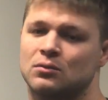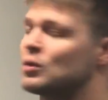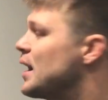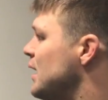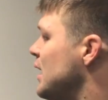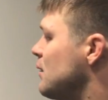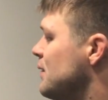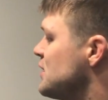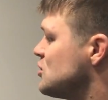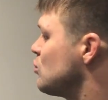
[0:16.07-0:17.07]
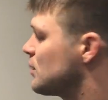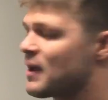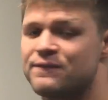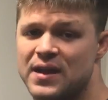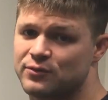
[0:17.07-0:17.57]
right? And this is one of
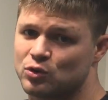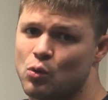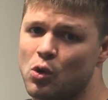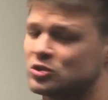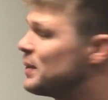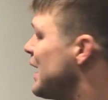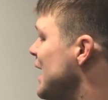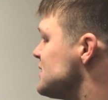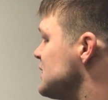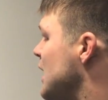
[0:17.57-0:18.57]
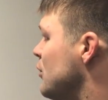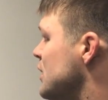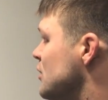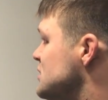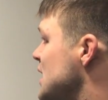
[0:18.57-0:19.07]
my favorite quotes by Eisenhower
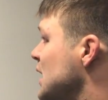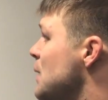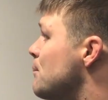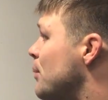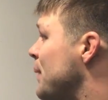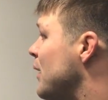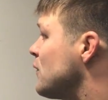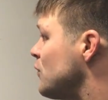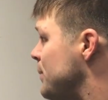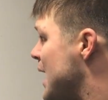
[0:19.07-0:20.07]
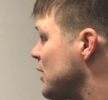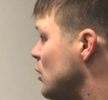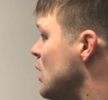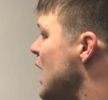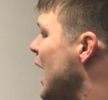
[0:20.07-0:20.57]
here saying, in preparing for
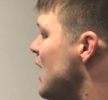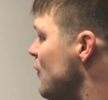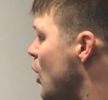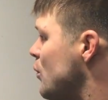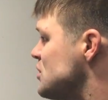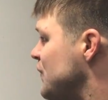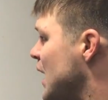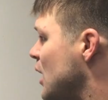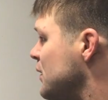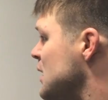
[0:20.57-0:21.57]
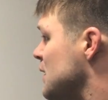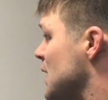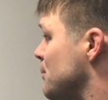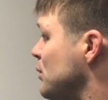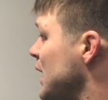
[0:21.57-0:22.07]
battle, I've always found
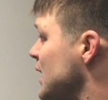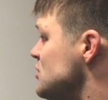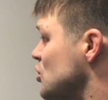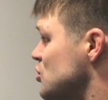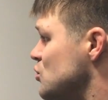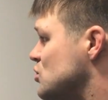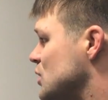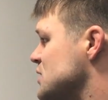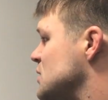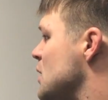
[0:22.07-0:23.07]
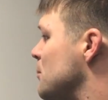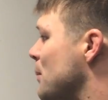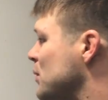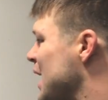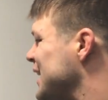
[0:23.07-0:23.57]
that plans are useless,
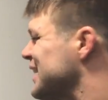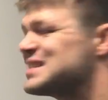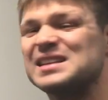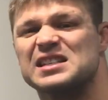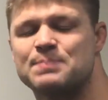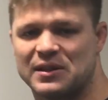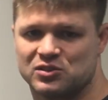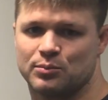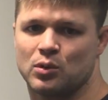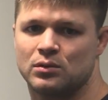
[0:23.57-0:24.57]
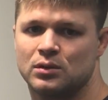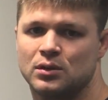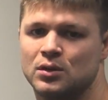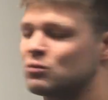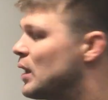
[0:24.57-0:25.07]
but planning is indispensable,
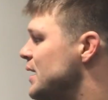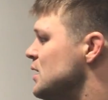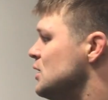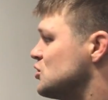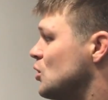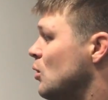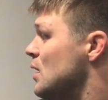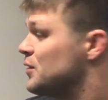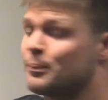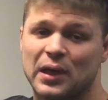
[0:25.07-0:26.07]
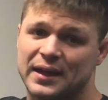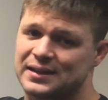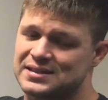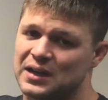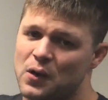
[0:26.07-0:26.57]
right? So the plan
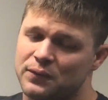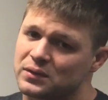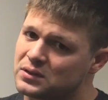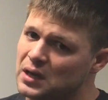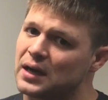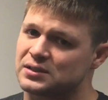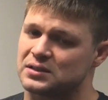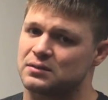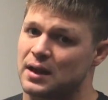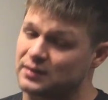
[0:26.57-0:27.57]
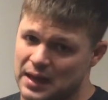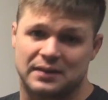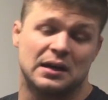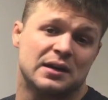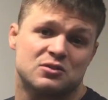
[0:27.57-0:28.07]
itself
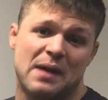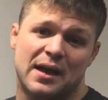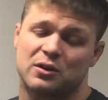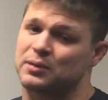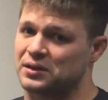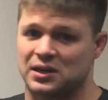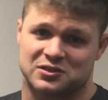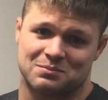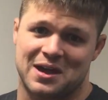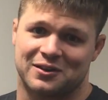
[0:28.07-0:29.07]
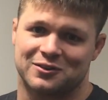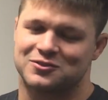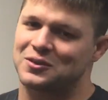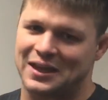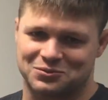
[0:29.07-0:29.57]
it does matter, but it doesn't matter.
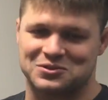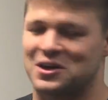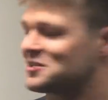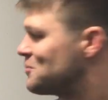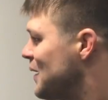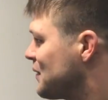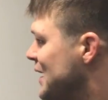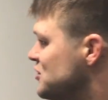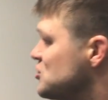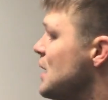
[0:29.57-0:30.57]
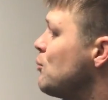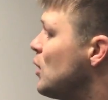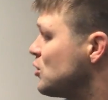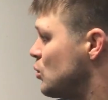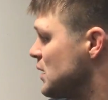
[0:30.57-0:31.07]
So that's what's awesome about that. So step
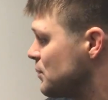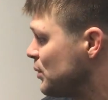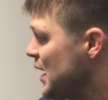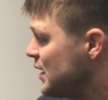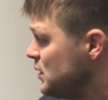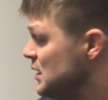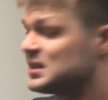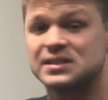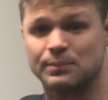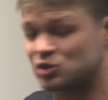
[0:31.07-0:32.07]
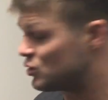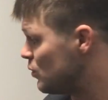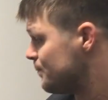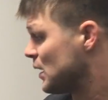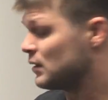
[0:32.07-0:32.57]
1, create the plan. Step
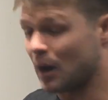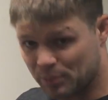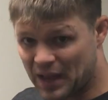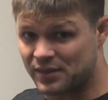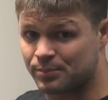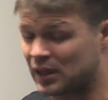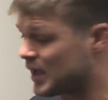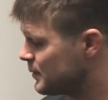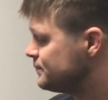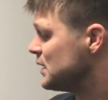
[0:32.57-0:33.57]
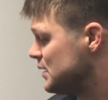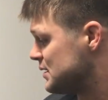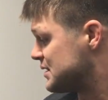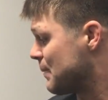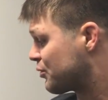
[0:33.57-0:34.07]
2, apply the plan.
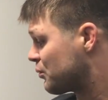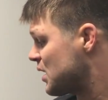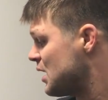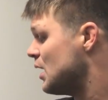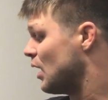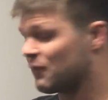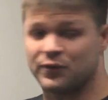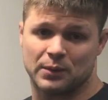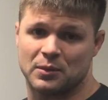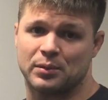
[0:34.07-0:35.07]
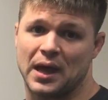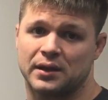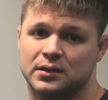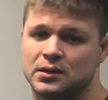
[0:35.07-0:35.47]
Step 3, affirm the plan.